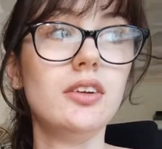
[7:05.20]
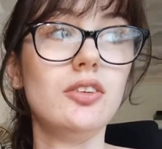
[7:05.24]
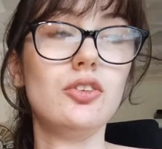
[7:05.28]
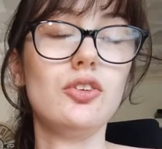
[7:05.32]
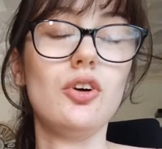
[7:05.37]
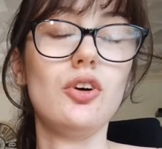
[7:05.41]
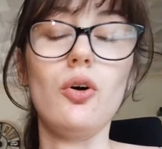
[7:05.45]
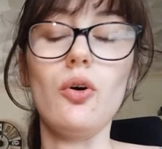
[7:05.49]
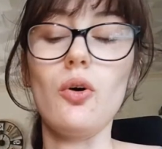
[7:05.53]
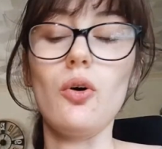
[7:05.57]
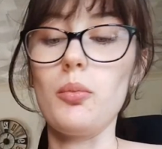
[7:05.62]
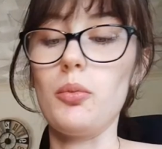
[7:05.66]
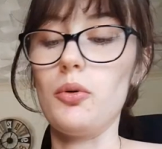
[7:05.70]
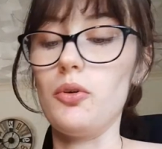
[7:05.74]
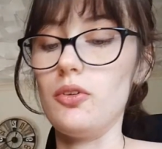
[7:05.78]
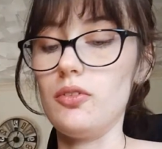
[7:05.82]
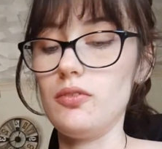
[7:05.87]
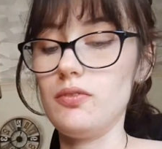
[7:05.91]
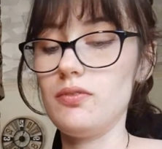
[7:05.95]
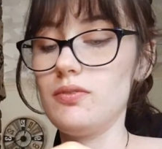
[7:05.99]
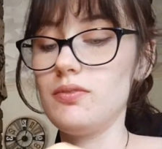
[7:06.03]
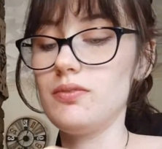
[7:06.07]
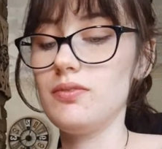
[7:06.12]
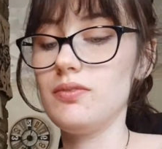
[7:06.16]
it's horrible.
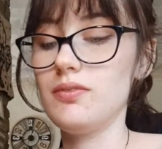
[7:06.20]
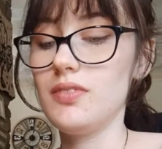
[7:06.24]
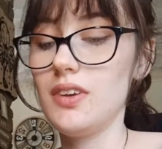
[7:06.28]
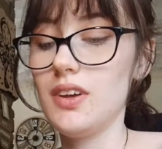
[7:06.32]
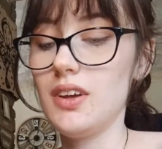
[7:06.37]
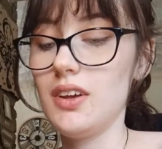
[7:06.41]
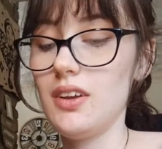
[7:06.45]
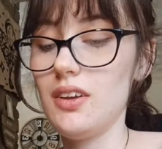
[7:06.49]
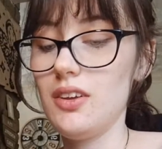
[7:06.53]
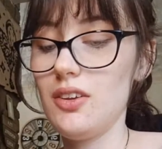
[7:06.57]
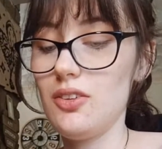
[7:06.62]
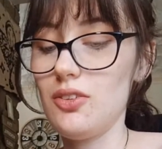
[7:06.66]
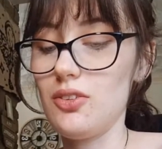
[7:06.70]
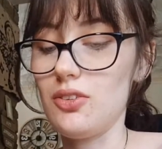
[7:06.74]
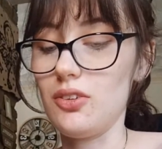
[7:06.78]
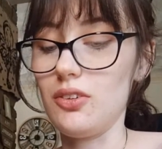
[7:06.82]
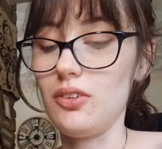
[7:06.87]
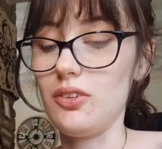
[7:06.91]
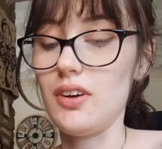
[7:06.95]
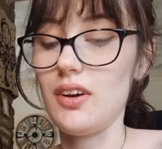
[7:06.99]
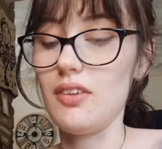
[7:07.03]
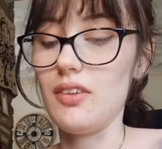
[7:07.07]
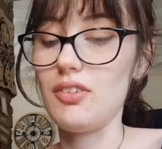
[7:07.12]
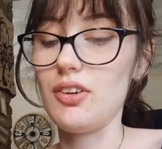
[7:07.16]
So
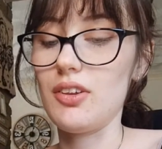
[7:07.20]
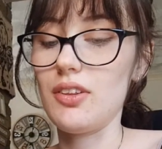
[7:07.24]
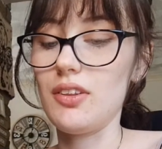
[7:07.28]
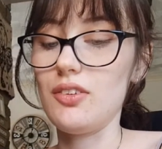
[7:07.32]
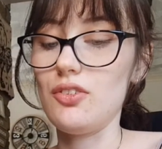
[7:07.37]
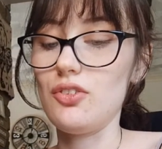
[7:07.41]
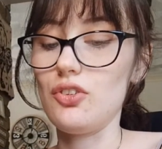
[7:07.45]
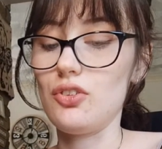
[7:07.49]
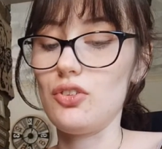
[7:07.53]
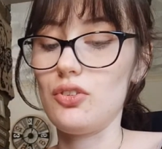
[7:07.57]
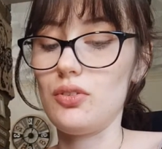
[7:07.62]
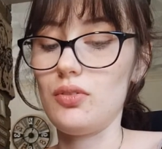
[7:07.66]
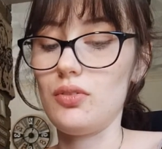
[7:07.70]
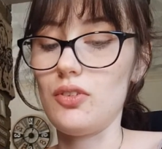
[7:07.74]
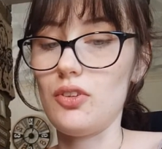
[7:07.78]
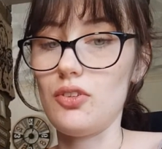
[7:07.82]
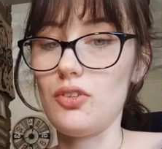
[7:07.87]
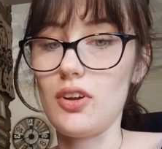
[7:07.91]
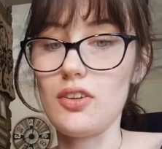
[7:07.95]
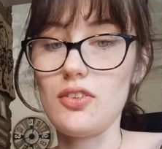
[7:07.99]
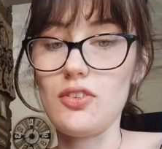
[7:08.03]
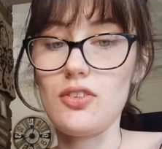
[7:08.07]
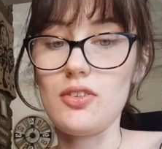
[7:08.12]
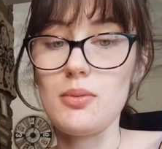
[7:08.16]
everything just
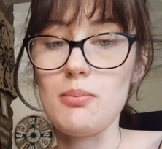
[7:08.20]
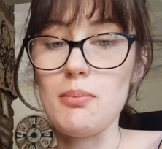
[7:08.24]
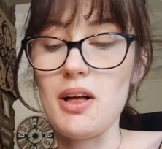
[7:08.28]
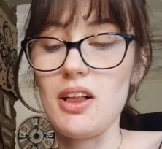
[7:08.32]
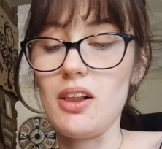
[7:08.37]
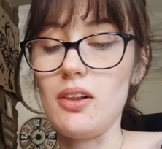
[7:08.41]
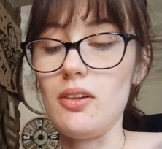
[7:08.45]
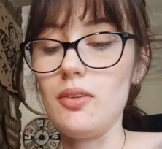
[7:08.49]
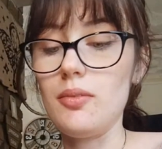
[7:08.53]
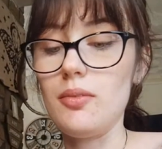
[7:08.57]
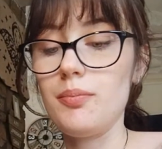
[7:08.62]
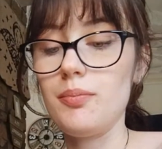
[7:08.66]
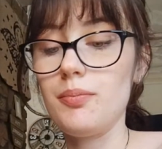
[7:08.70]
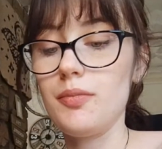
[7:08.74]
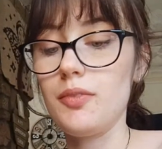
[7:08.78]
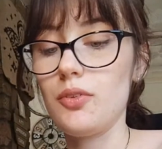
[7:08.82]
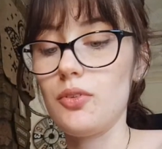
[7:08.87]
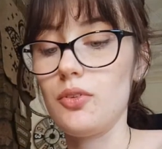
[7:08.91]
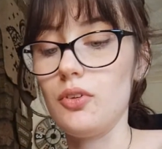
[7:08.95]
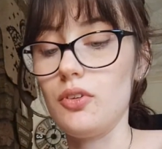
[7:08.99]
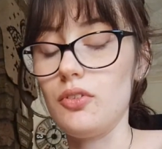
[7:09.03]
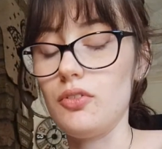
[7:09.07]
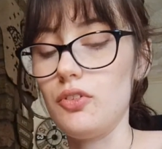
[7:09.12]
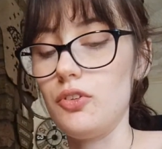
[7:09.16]
decides to melt. It's
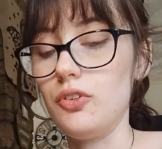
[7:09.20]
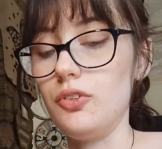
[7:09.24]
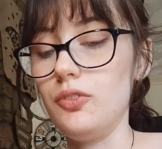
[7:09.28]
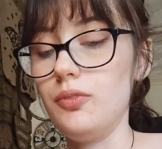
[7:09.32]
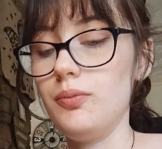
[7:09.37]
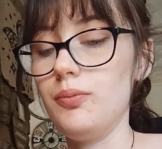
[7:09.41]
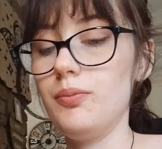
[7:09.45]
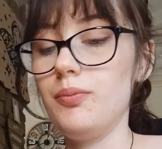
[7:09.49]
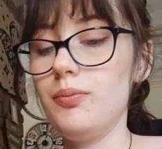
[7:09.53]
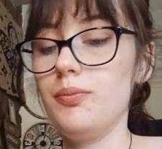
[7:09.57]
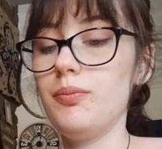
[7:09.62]
not fun.